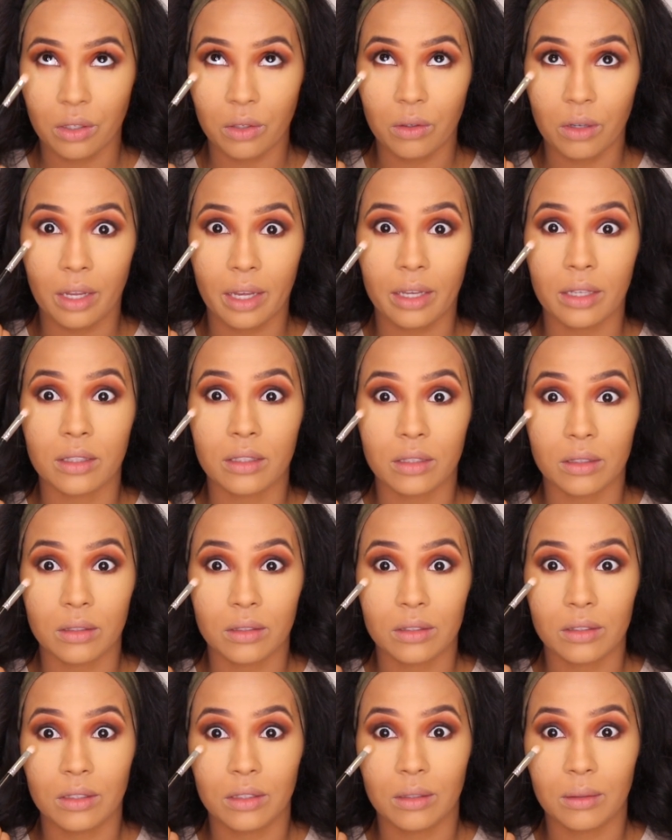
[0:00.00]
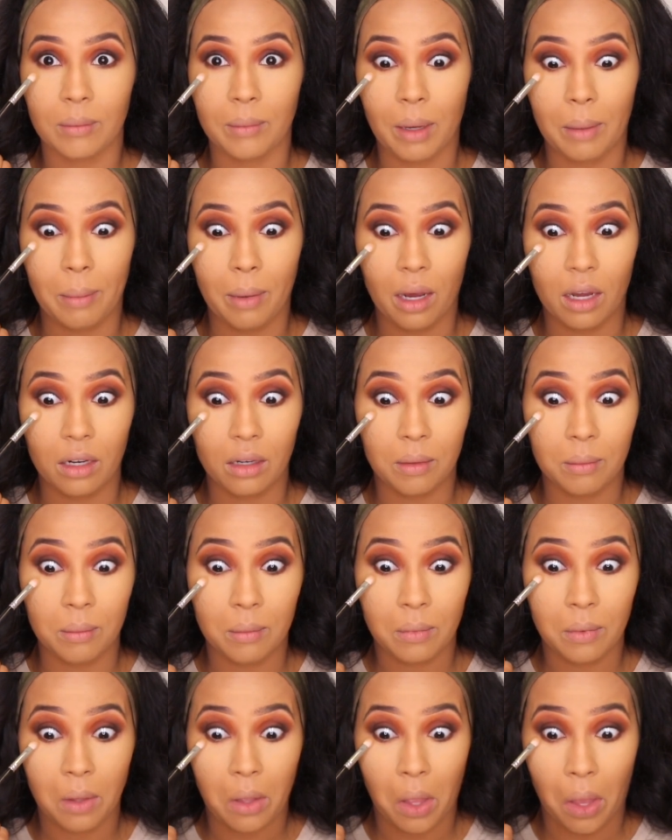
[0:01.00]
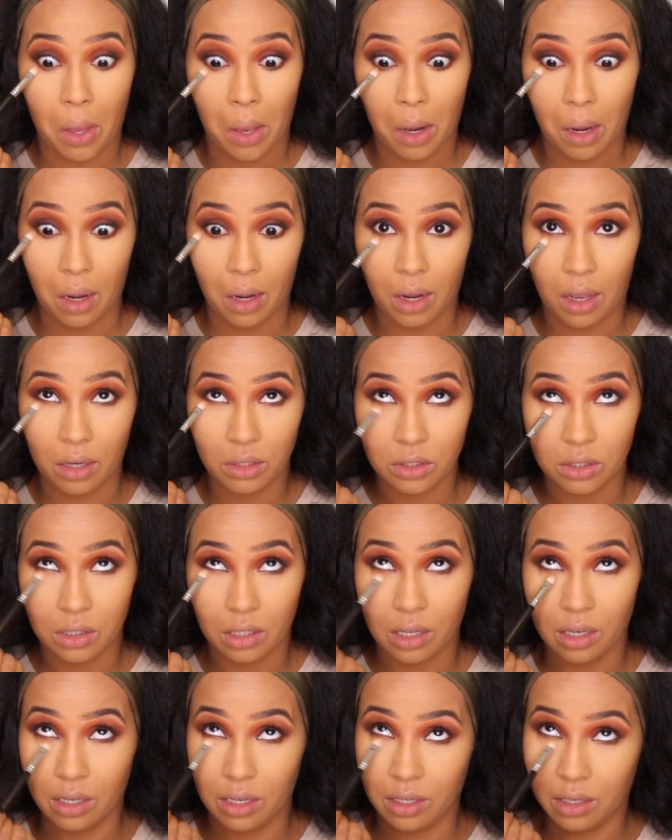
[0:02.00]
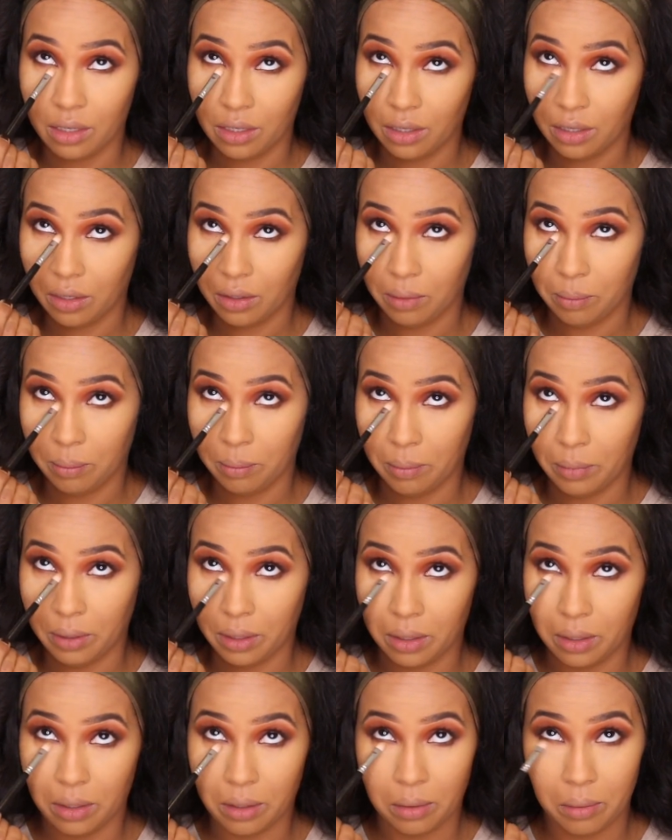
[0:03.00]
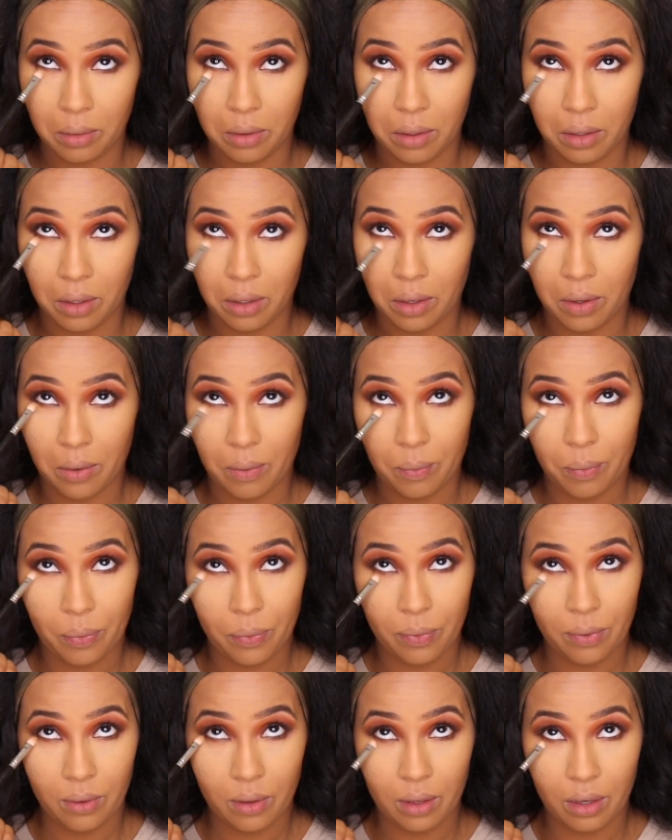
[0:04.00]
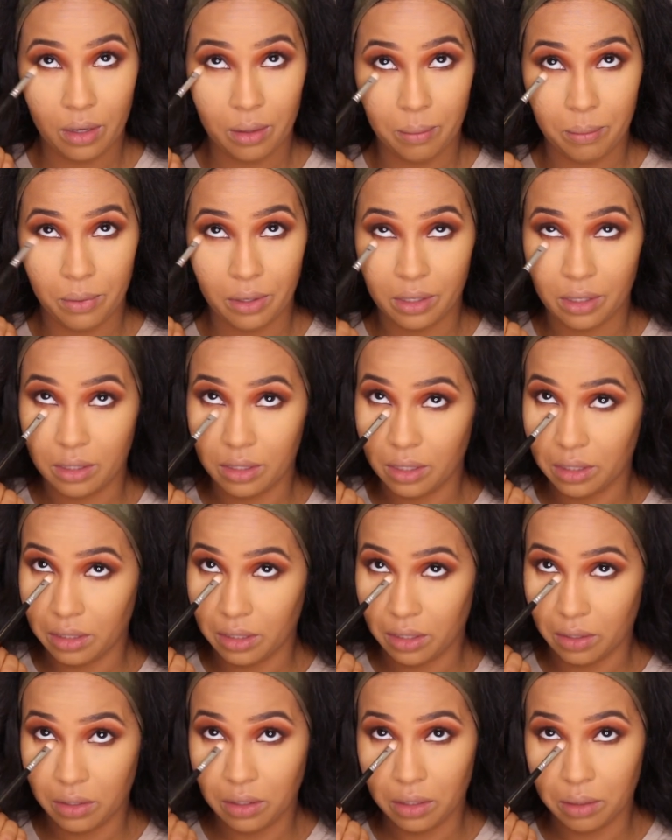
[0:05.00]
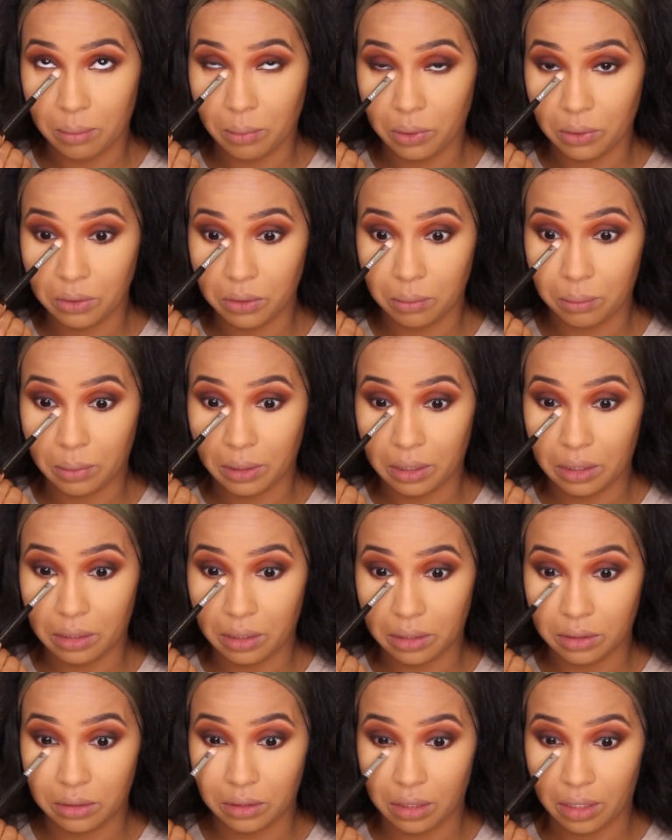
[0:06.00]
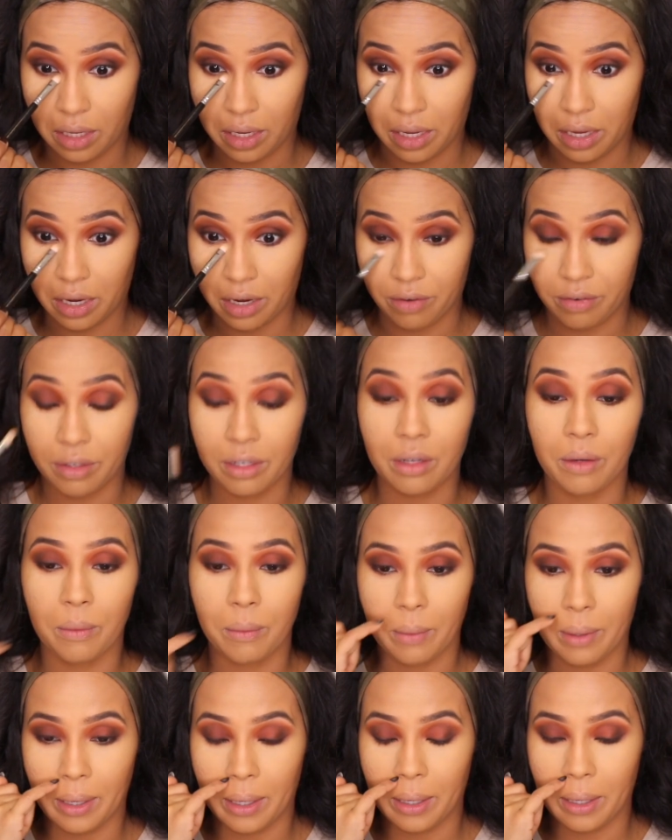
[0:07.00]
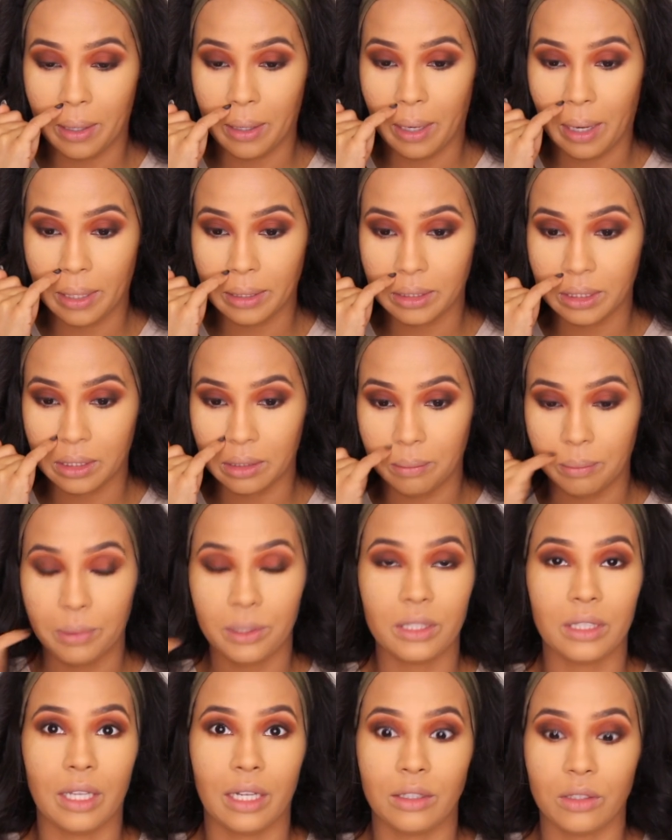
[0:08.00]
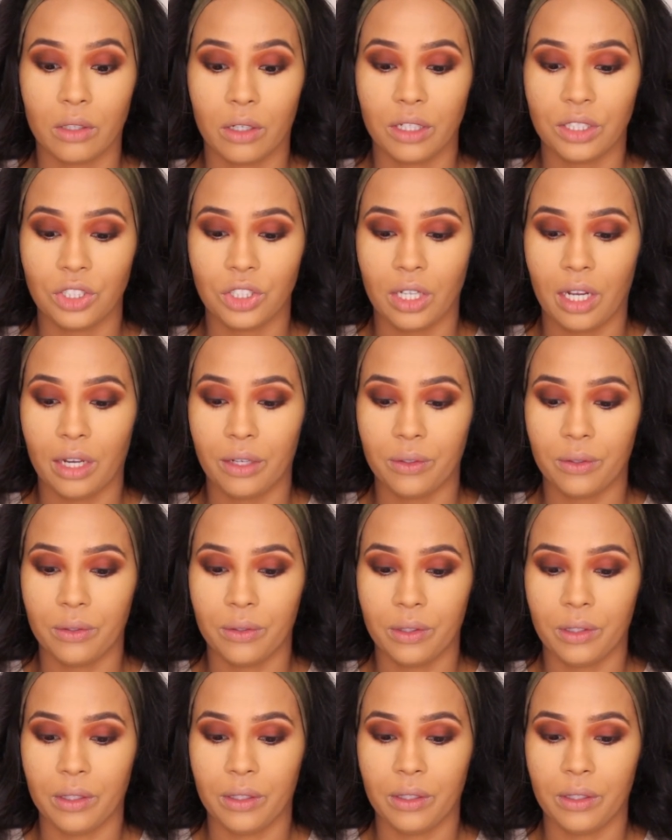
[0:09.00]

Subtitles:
you like my bottom lash line makeup. And I'm bringing that down, and I'm also bringing that to that area where I didn't put that dark shadow.